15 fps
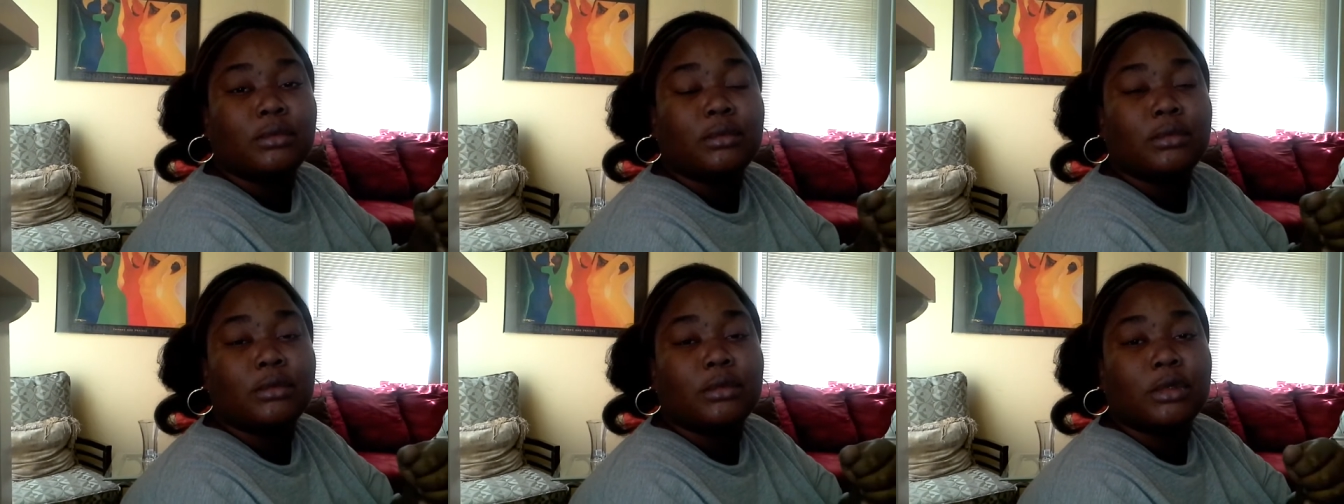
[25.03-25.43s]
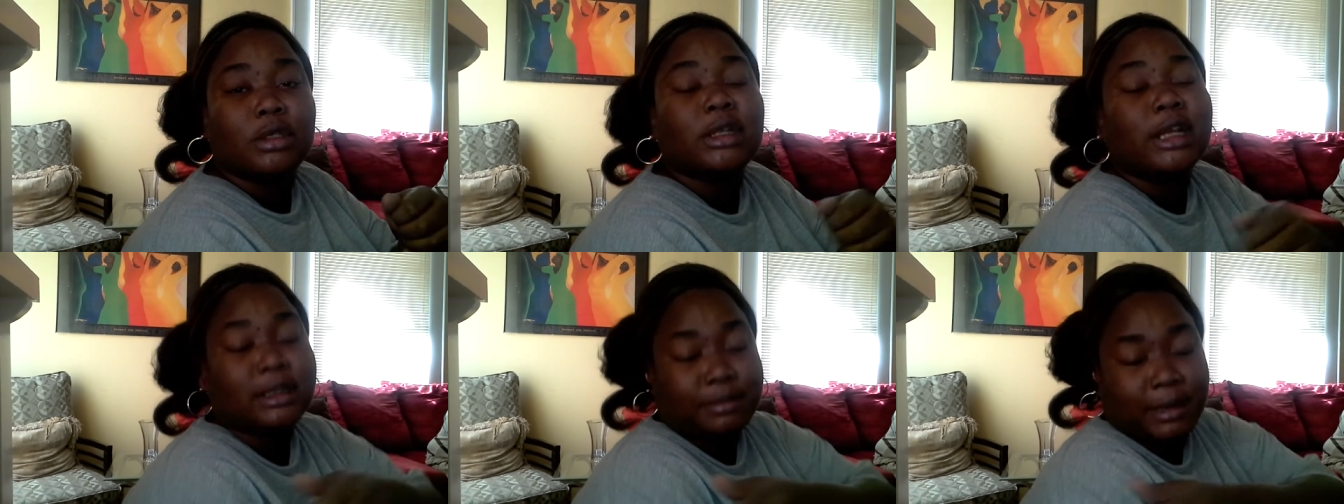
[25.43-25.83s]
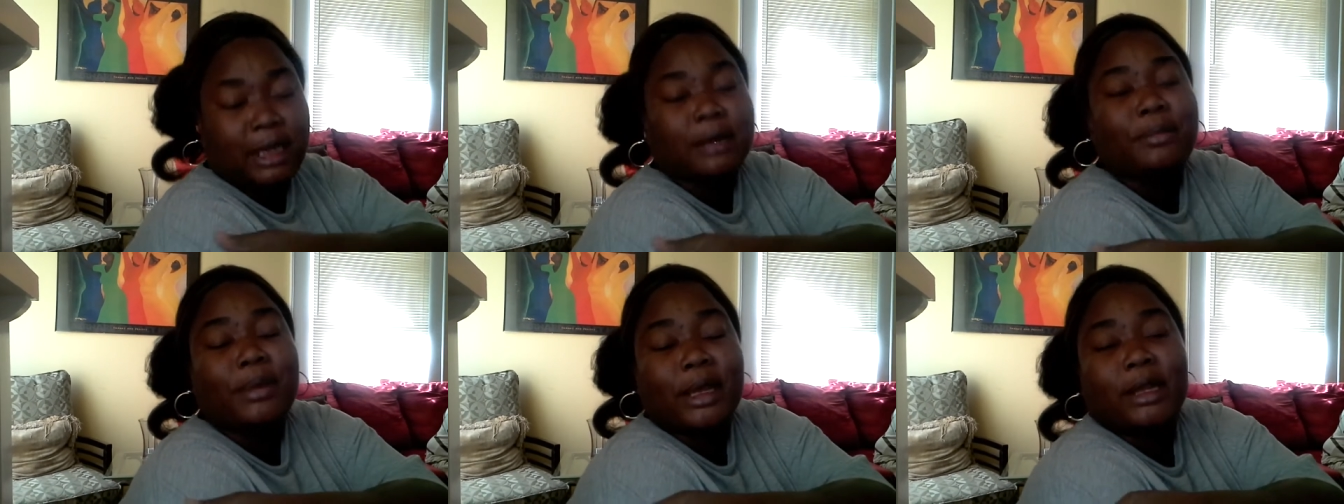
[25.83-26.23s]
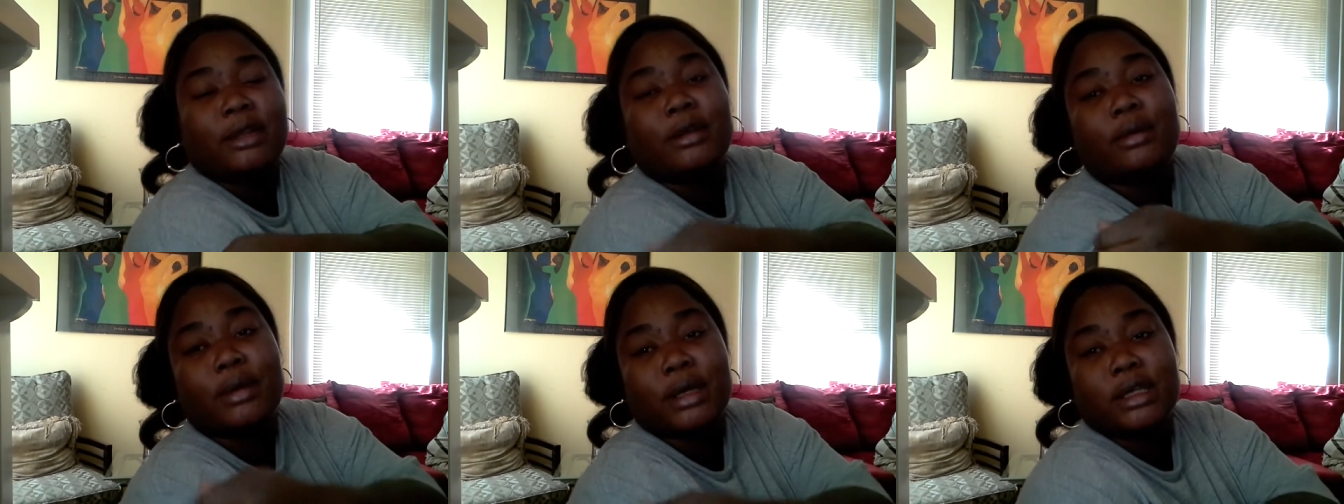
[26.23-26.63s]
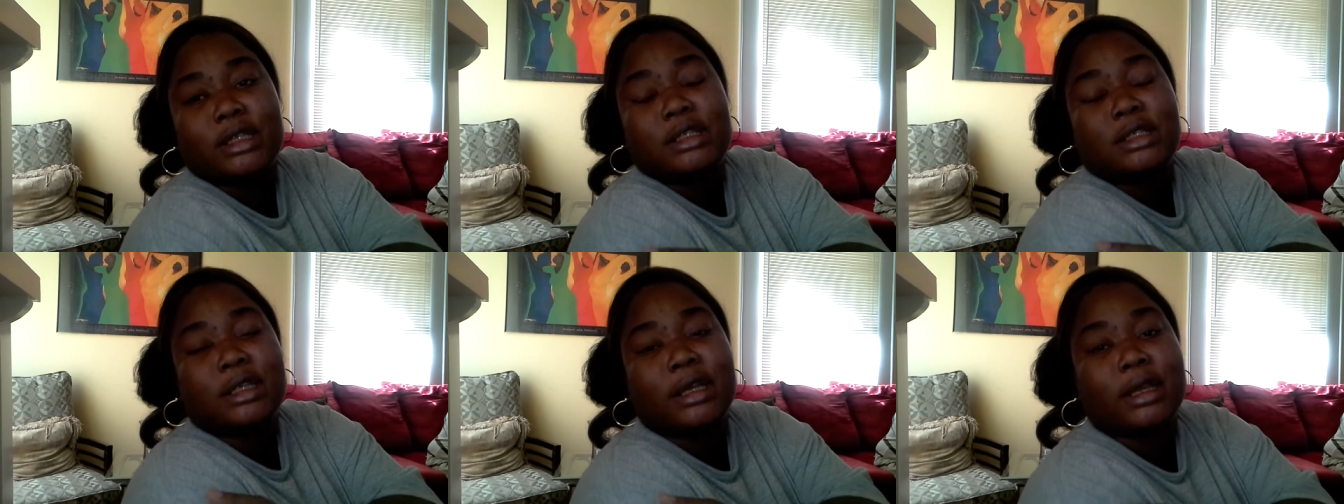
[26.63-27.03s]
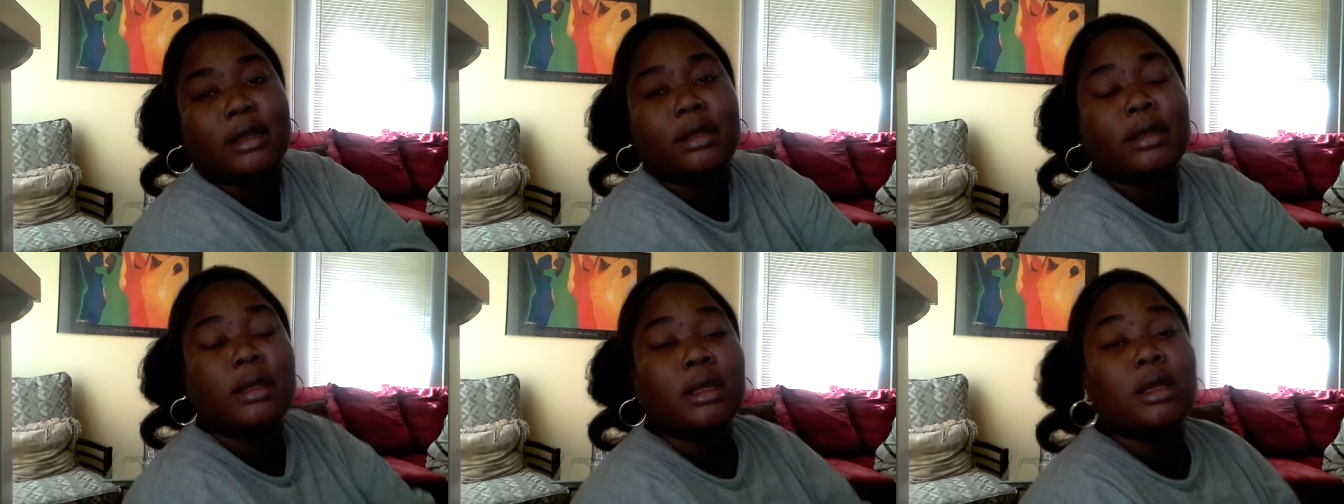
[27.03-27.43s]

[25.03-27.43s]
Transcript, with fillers: to sit? That's by the patio where he sat